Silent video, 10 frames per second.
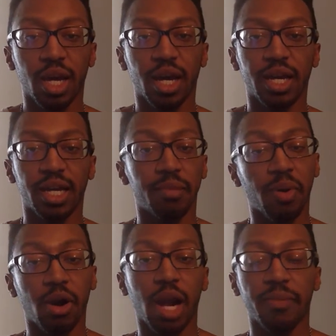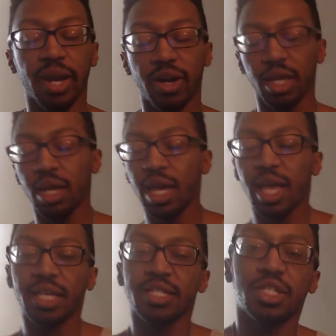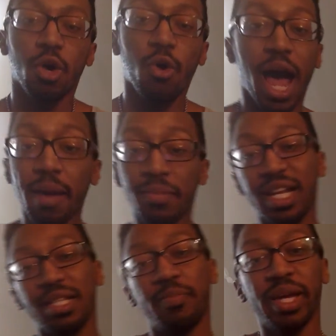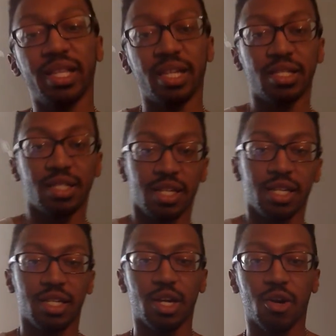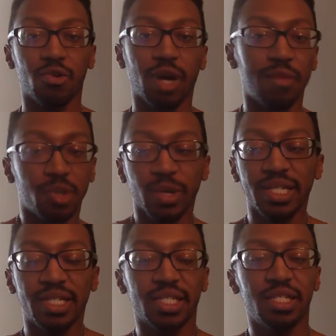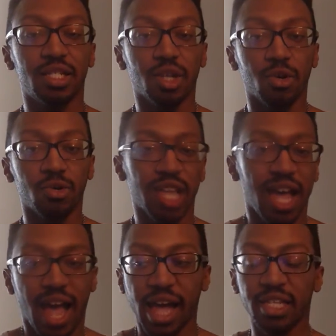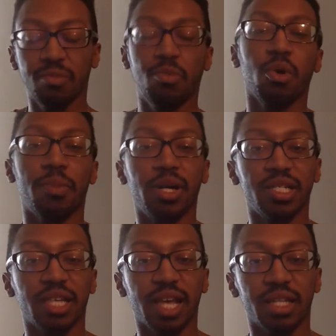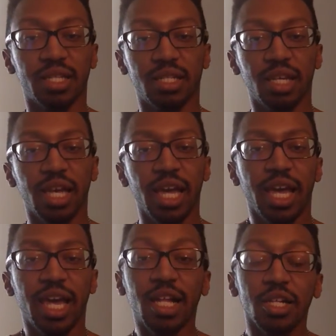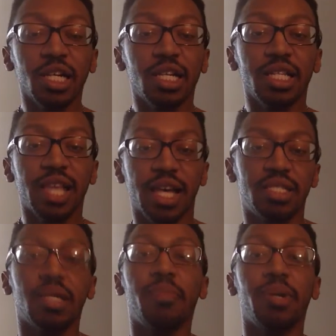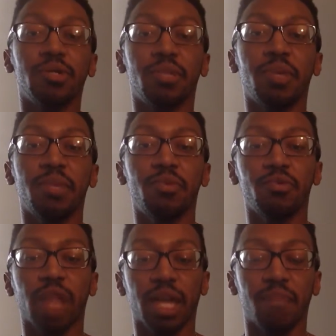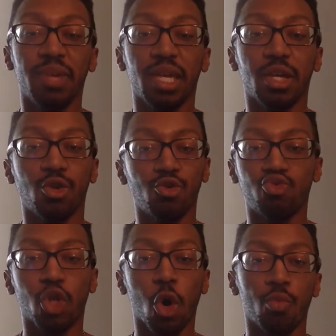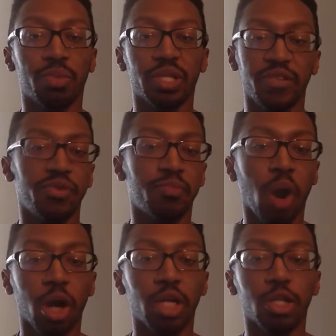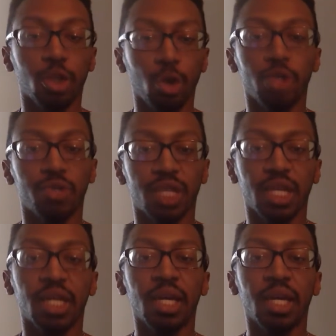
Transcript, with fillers: uh, in a primary. So I'm an independent. You know, I'm 26 years old. I support Bernie Sanders. Hillary Clinton has to appeal to people like me who don't believe in party loyalty